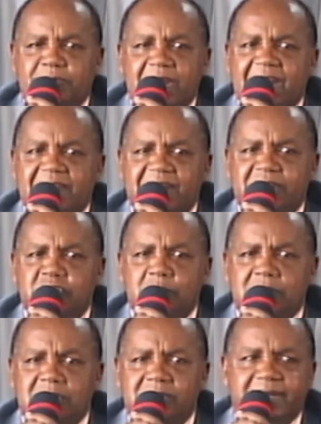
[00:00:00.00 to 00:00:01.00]
pray that you
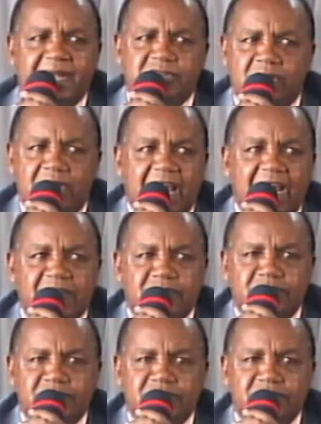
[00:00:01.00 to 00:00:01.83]
will look at your life